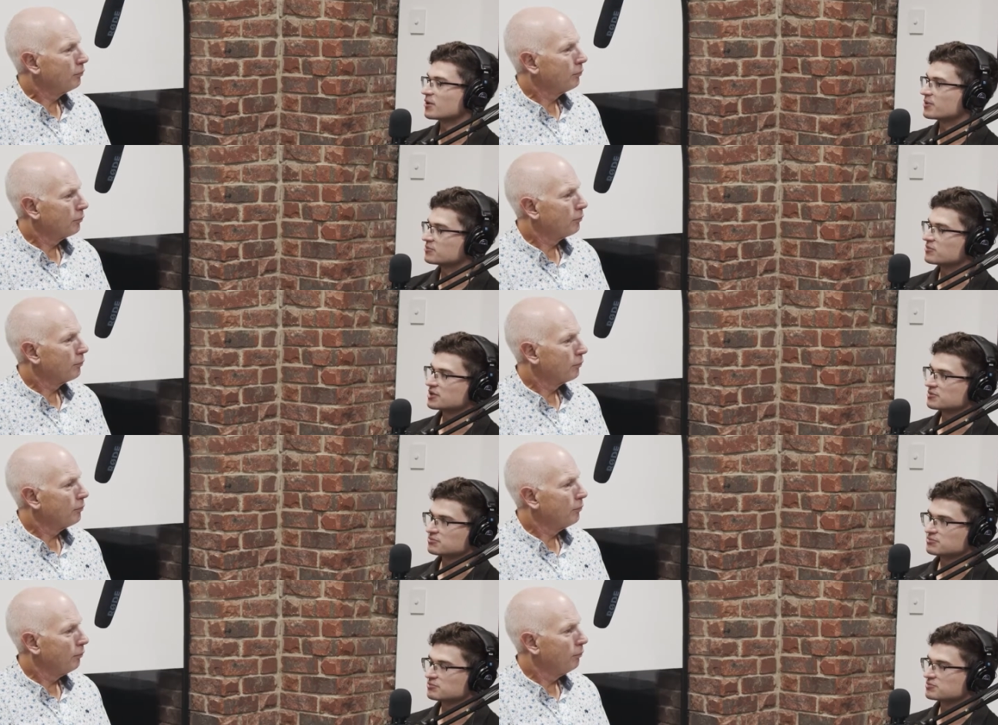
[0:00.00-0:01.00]
Speaker 1: I mean
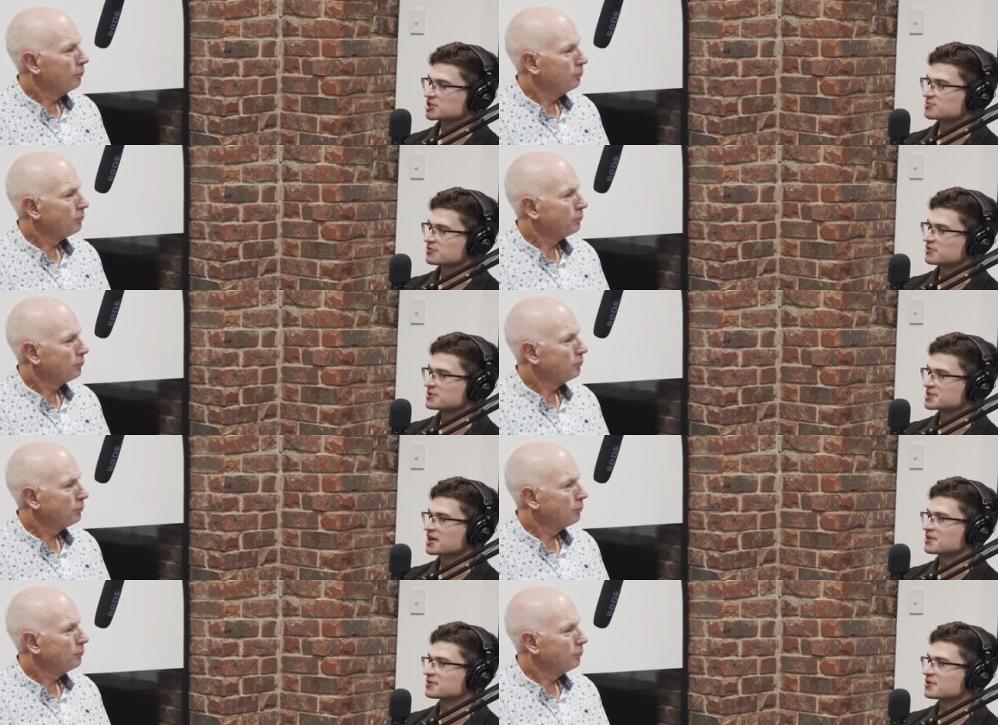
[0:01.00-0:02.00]
when just before we
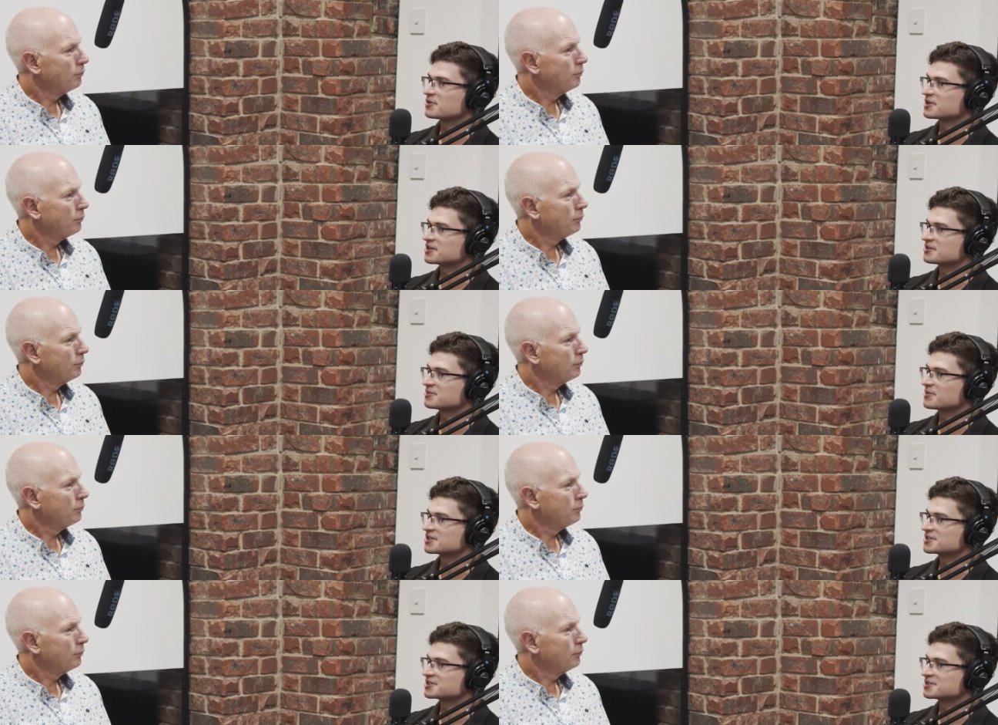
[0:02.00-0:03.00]
started recording, you you
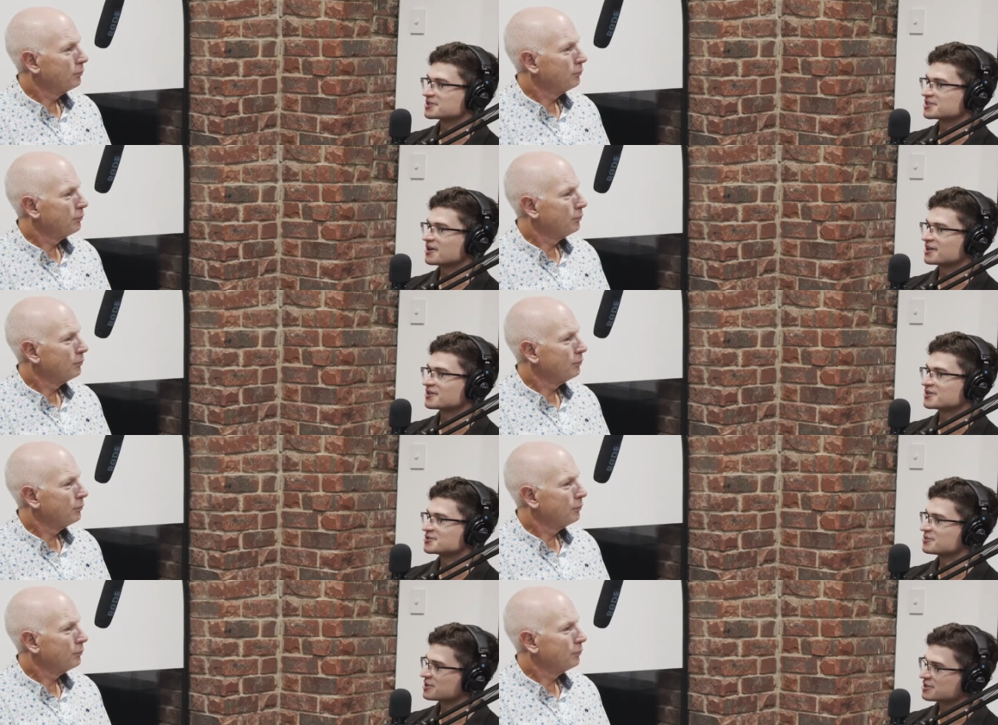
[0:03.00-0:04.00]
mentioned some exciting
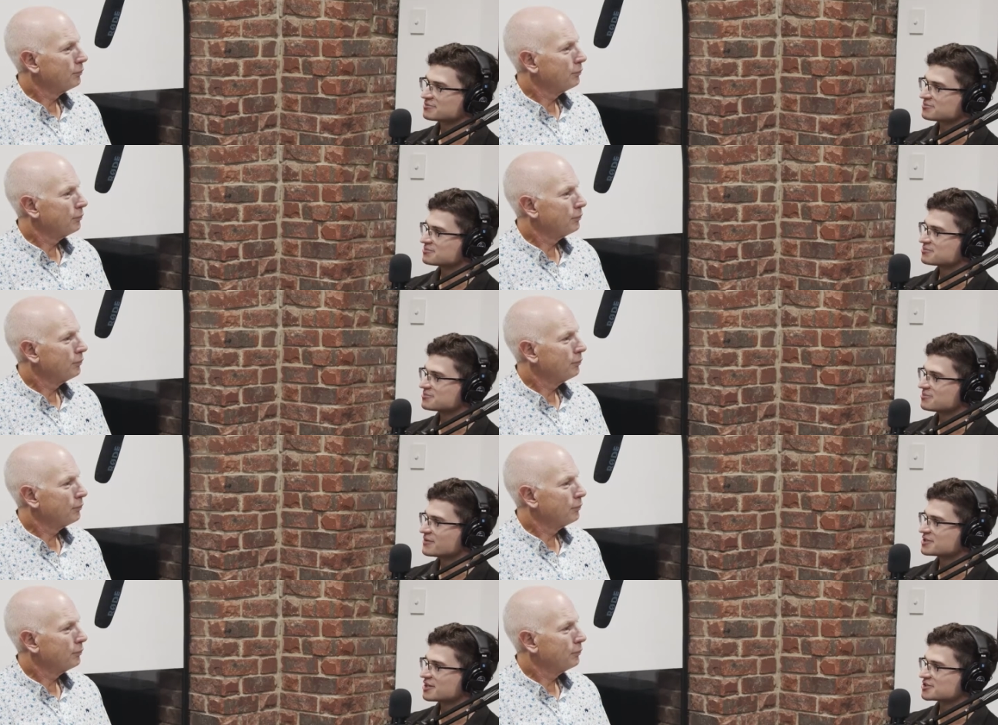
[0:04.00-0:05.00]
news. Do we want to
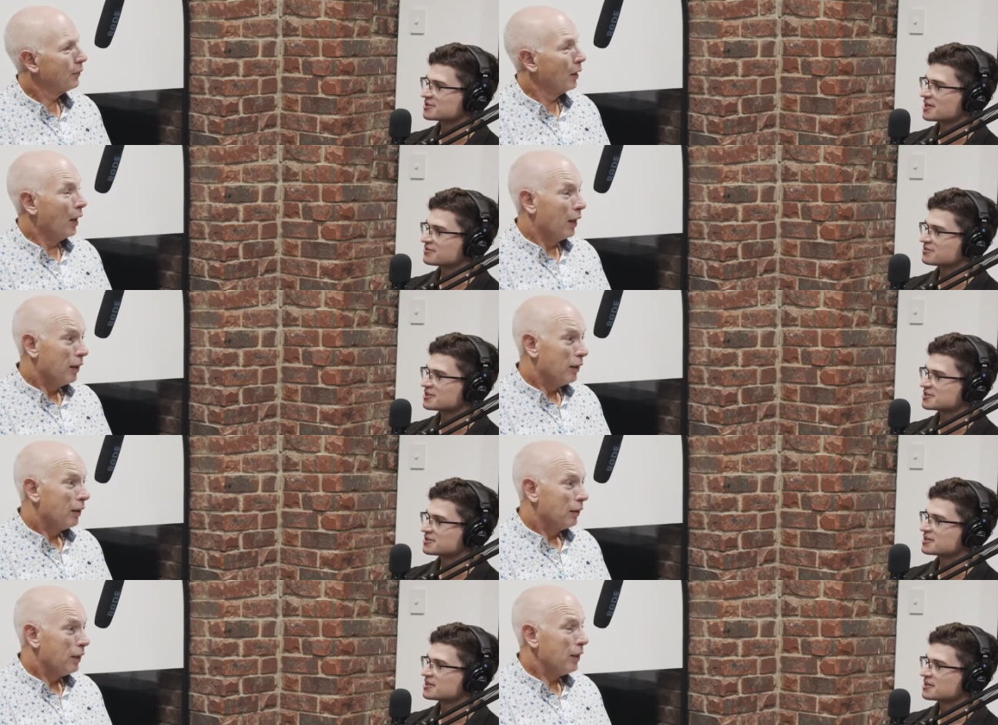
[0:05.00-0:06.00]
maybe touch on that
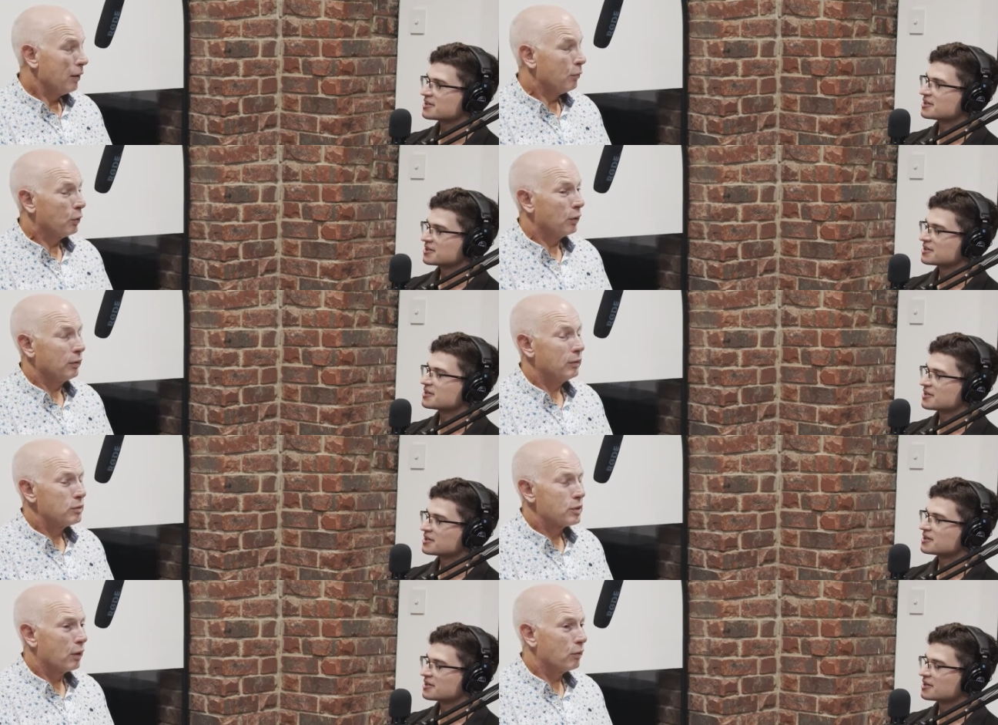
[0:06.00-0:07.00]
first?
Speaker 2: Yeah, I
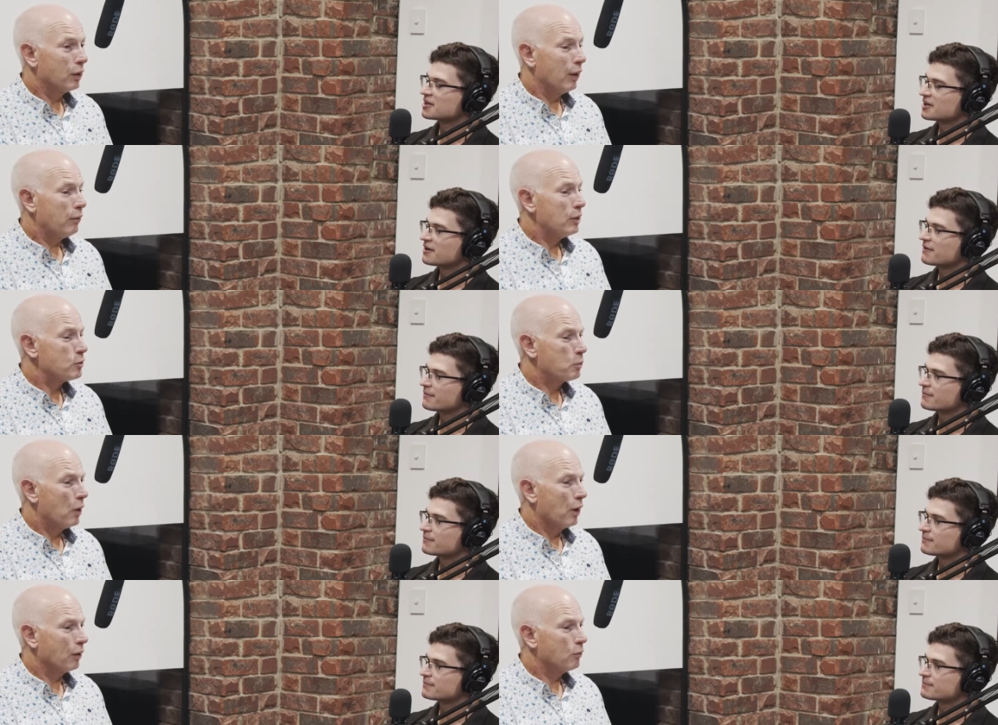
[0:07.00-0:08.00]
would. So Claratti's
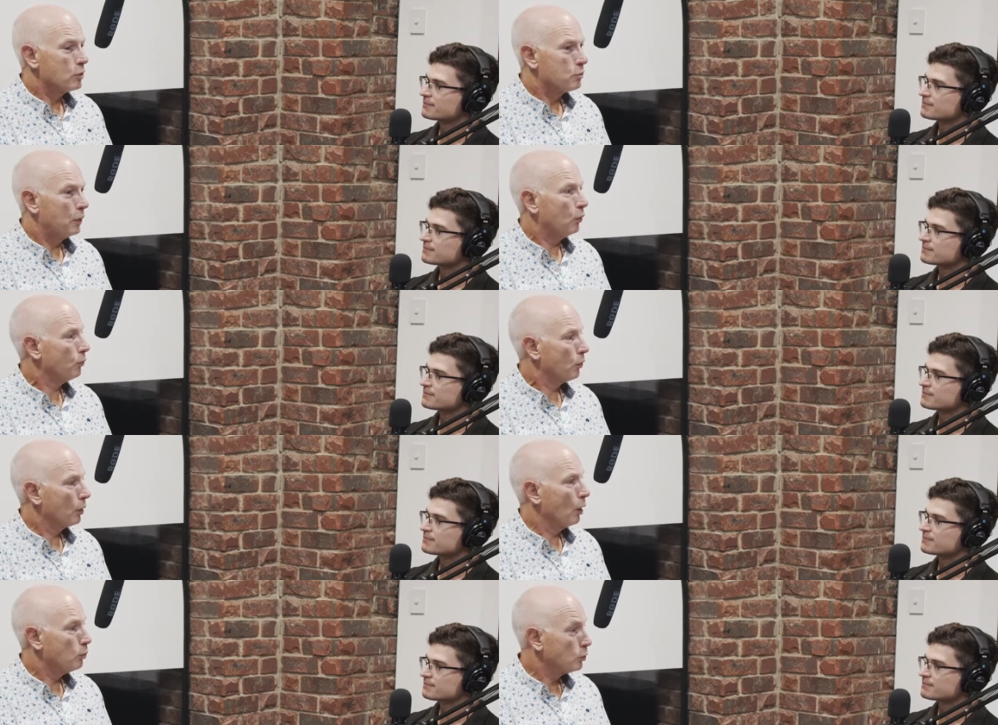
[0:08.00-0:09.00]
product was built for
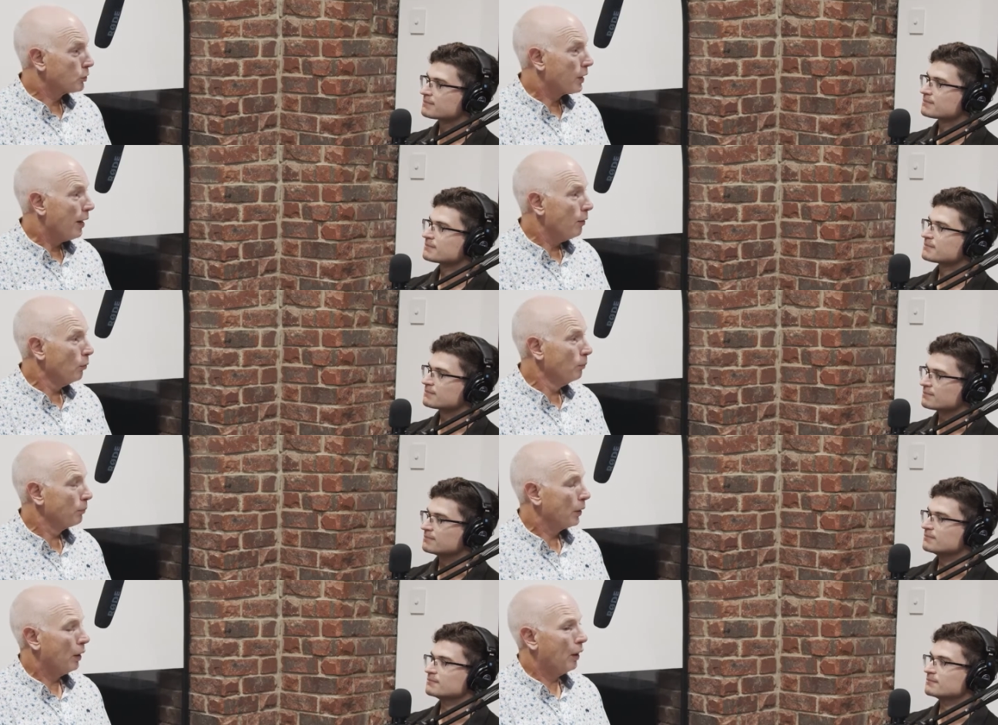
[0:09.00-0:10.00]
global scale.
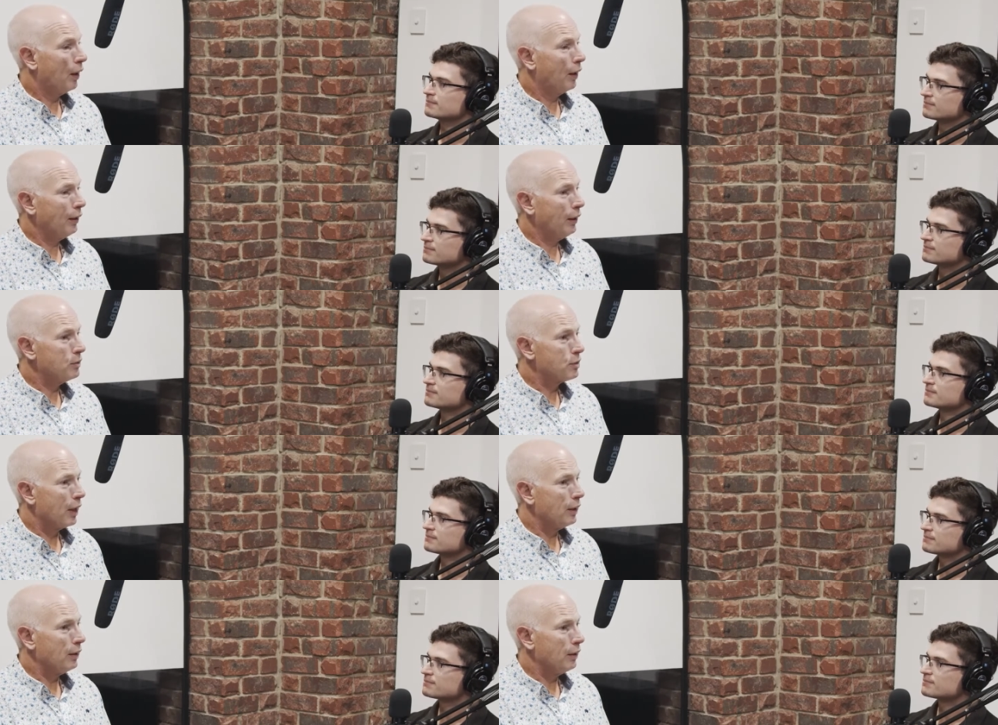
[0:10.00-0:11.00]
Mm. Uh, it's
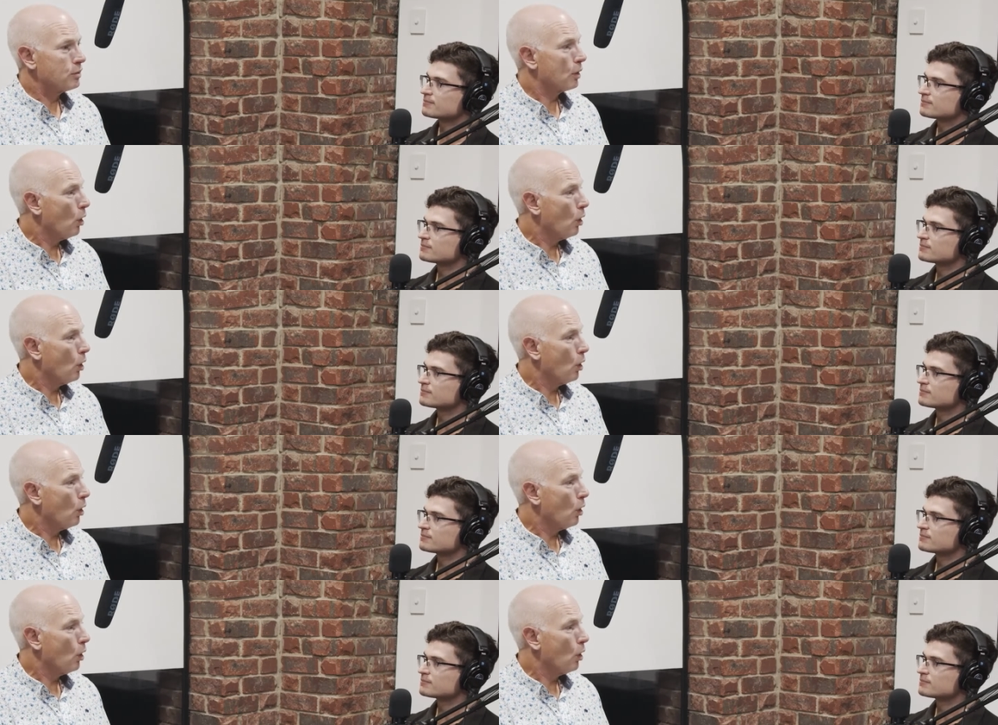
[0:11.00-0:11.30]
a it's a